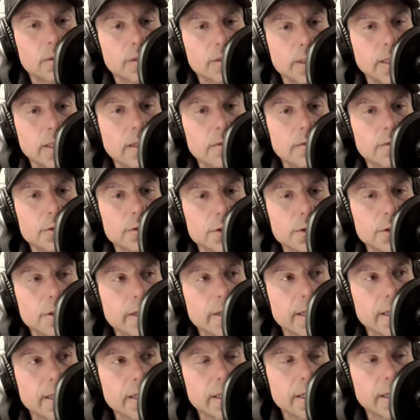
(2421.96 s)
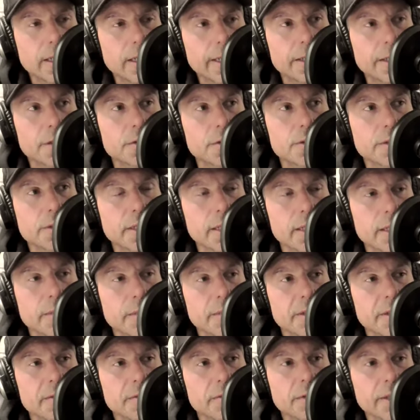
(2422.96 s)
Yeah, for sure. And like you said, I
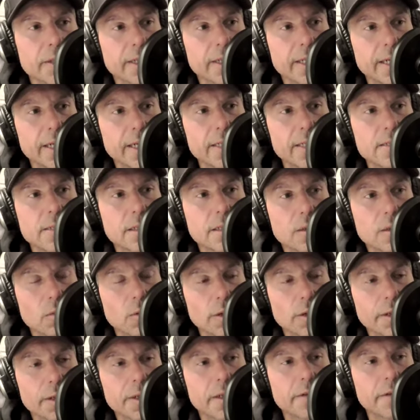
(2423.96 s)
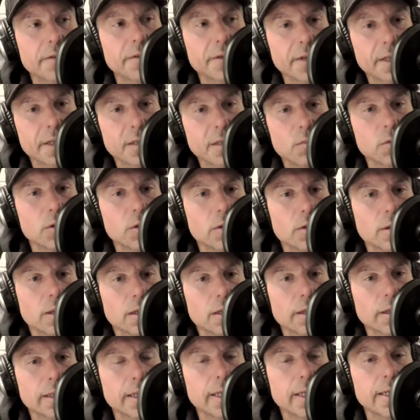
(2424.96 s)
mean, for the guys that are working every day, the blue
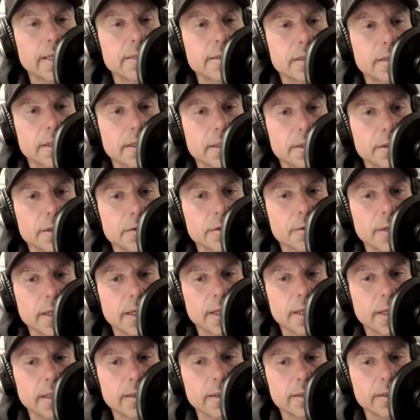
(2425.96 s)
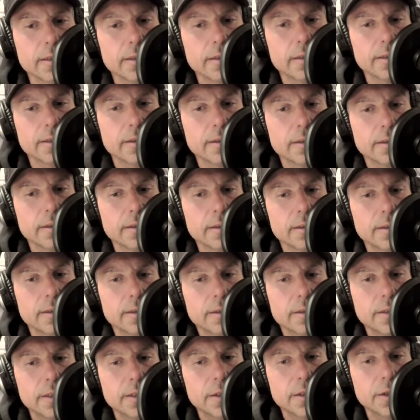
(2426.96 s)
collar guys like you and I,
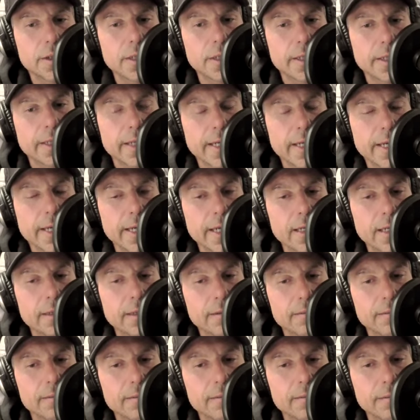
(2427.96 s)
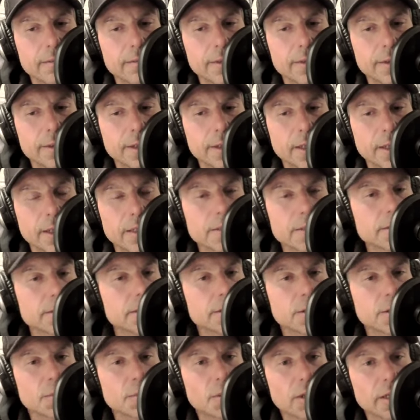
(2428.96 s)
you can't, you got to listen
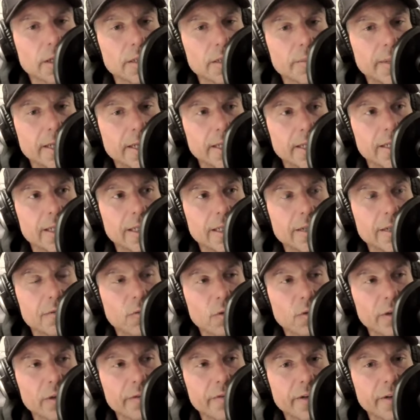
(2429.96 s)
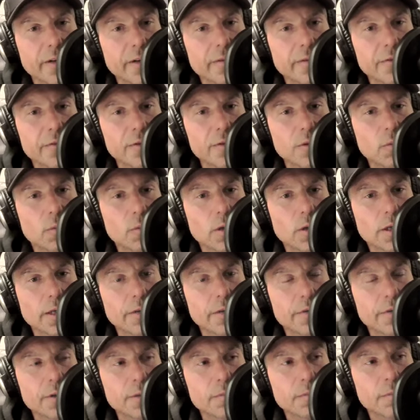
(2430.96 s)
to your body, man. And like 45, if
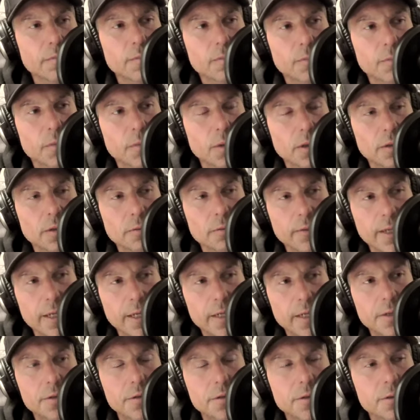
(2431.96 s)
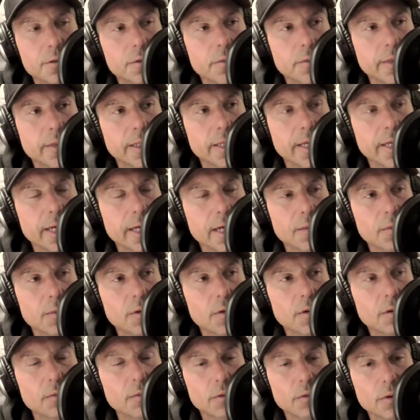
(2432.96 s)
you're pulling a wrench or swinging a
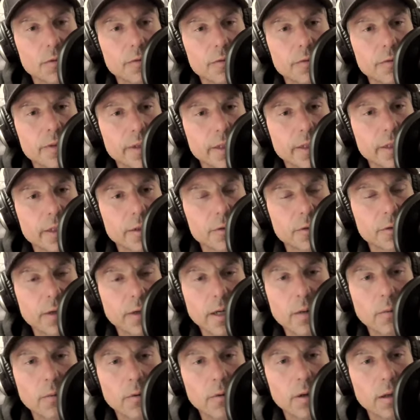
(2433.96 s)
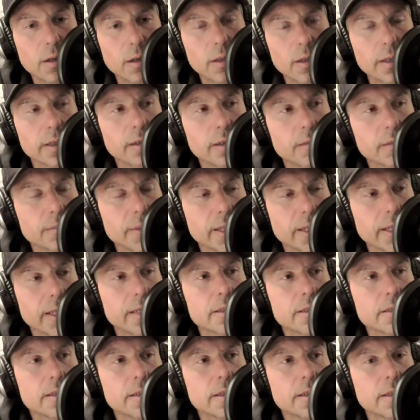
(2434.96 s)
hammer, or roofing, drywalling or
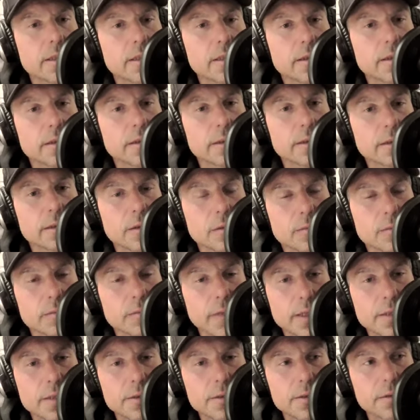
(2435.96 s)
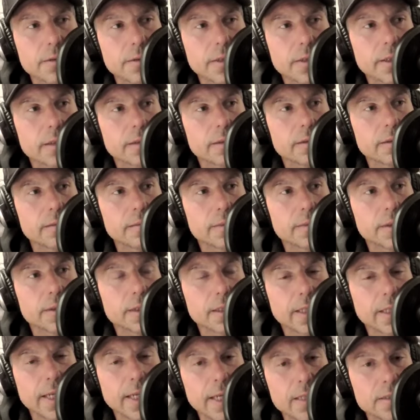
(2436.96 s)
painting or, masonry or
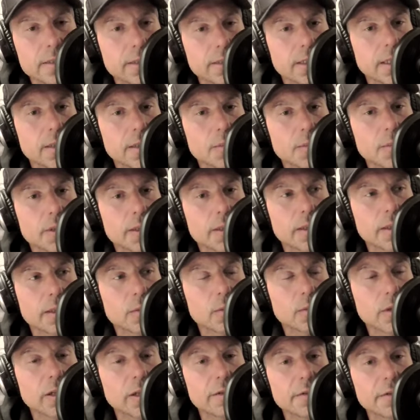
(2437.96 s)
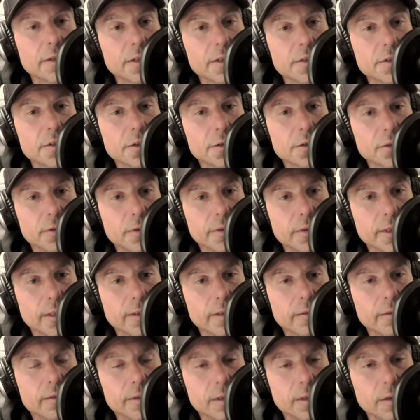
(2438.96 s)
landscaping, whatever it is you're
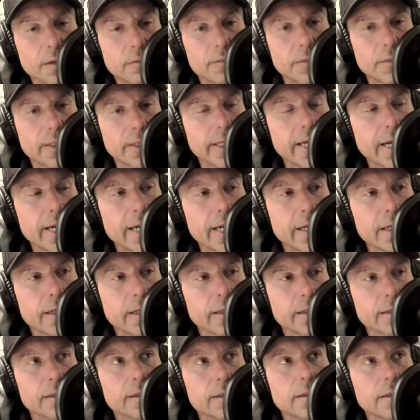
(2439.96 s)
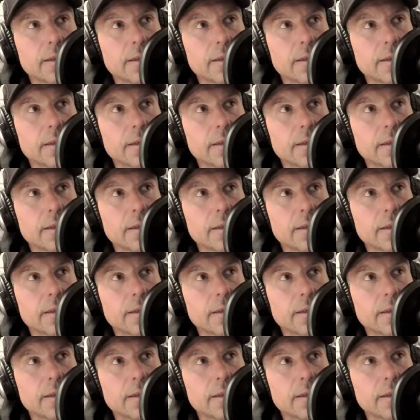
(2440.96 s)
doing, mechanic,